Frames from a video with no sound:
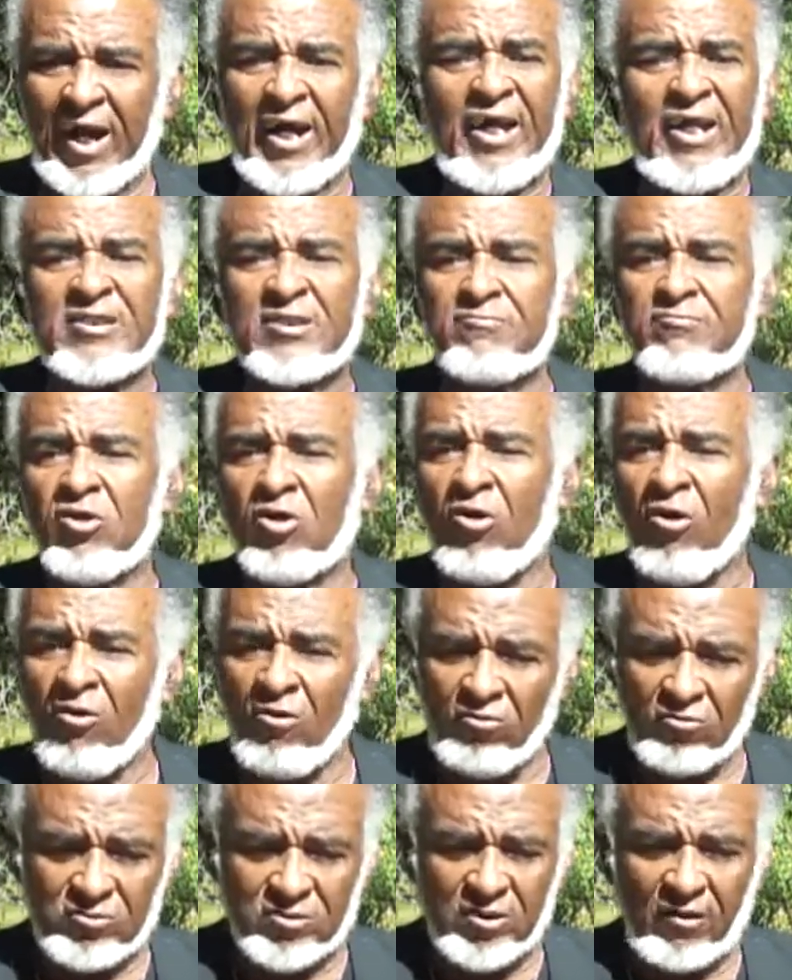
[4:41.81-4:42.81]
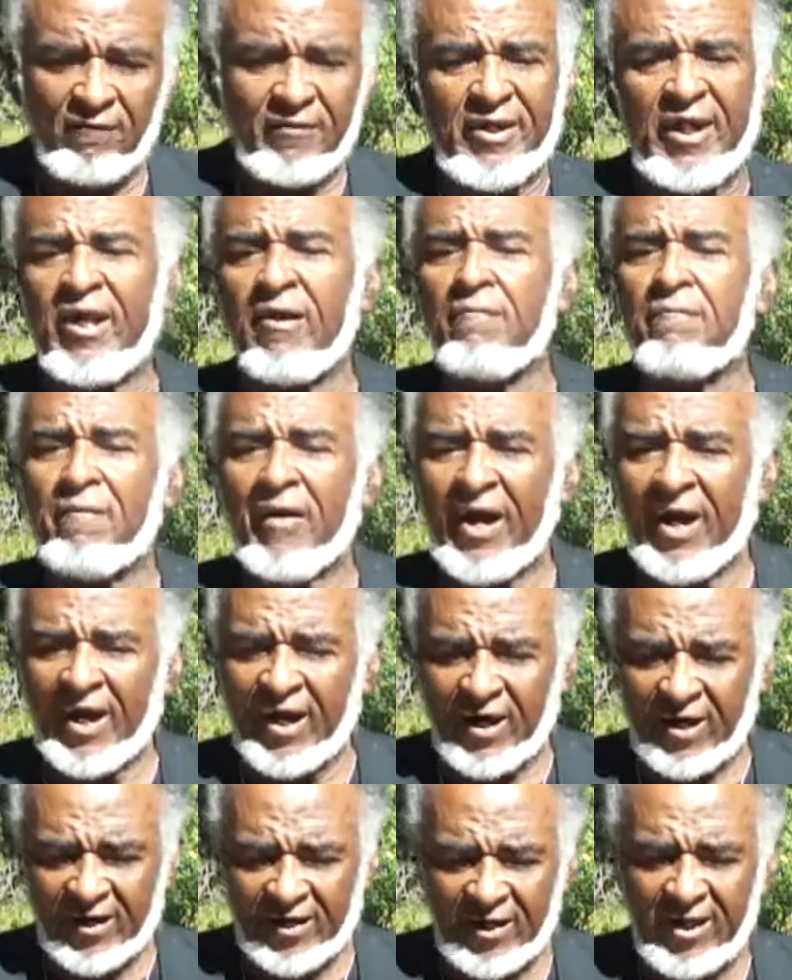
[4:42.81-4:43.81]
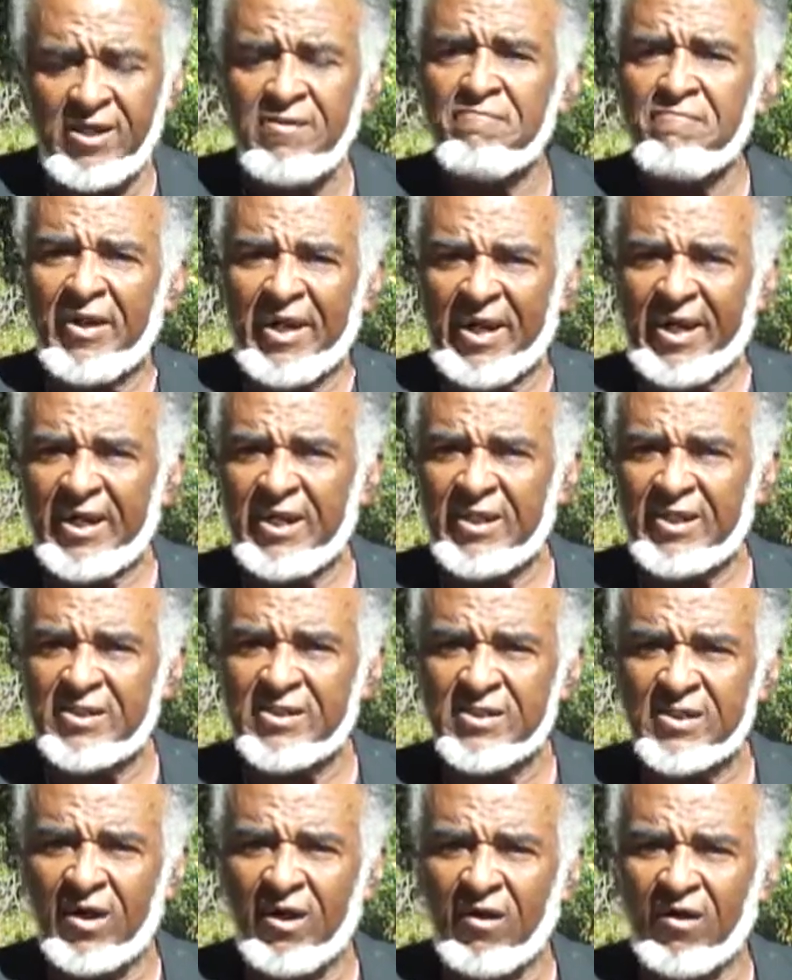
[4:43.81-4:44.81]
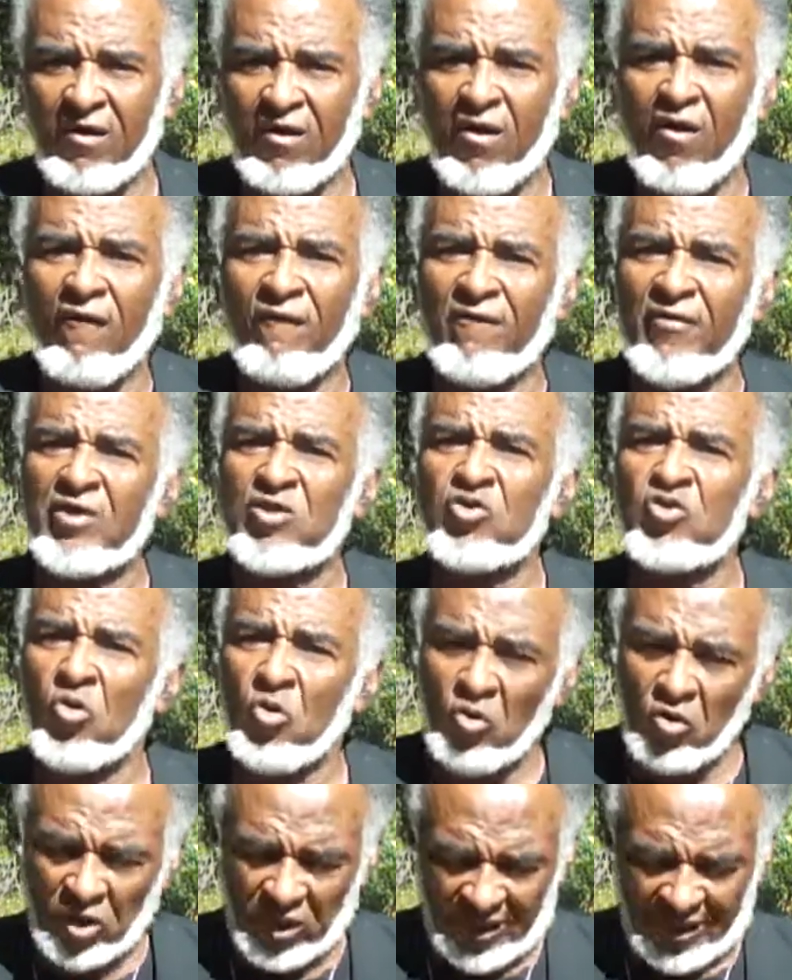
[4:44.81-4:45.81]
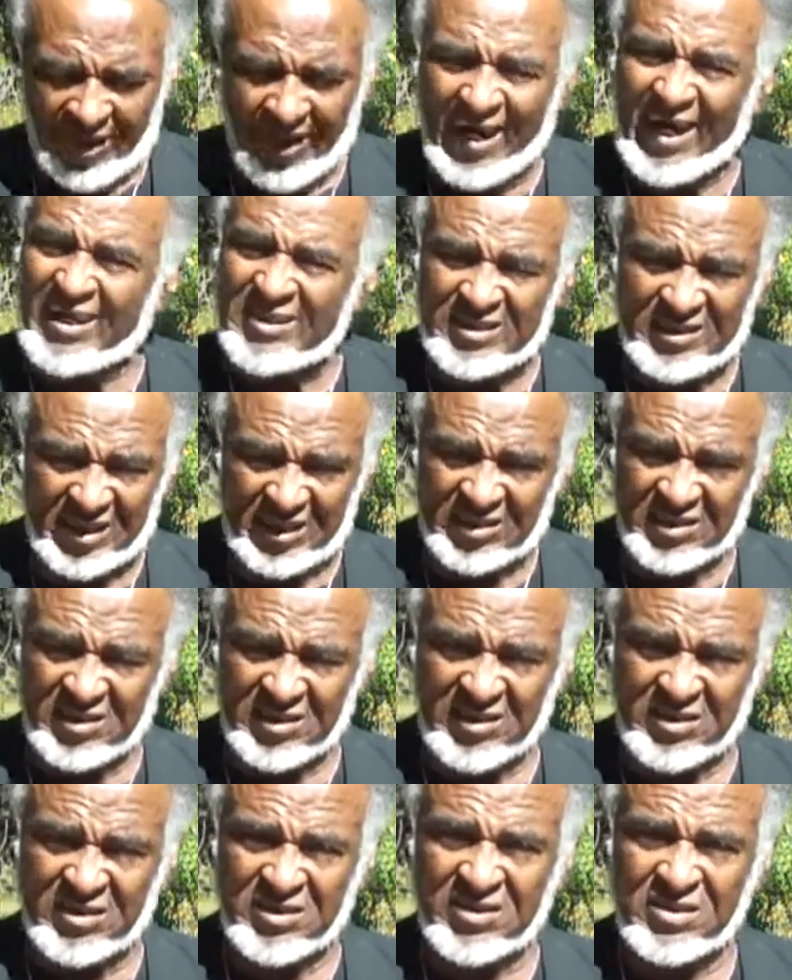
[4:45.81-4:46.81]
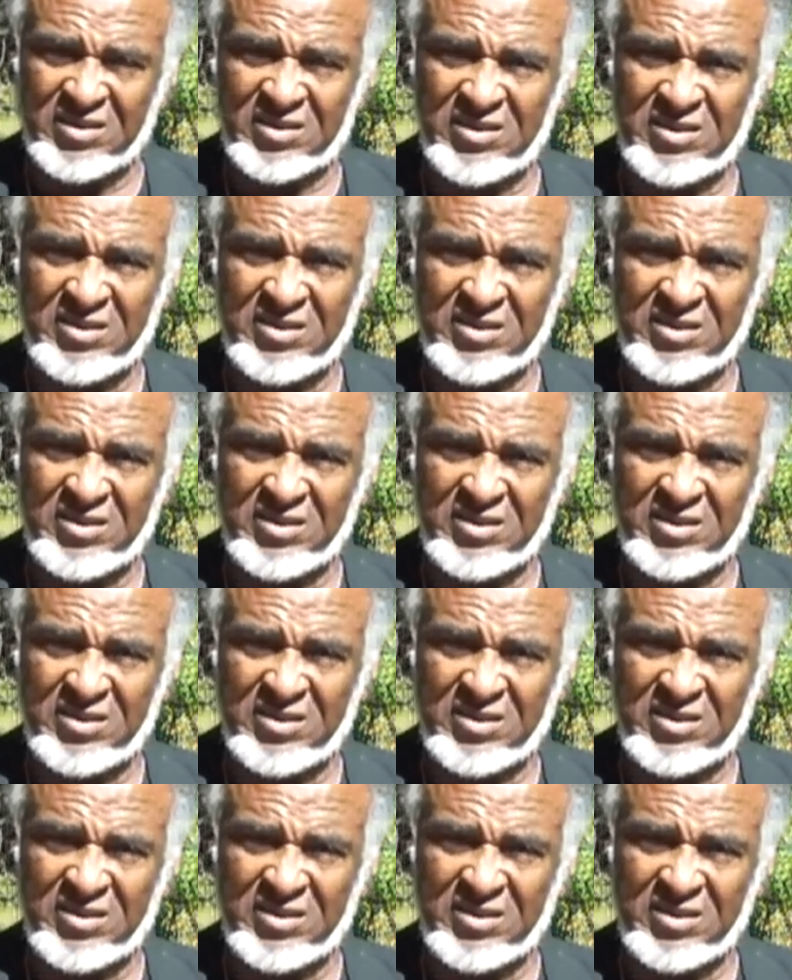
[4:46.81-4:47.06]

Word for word: Or is it because of an empire he made off of your ancestors?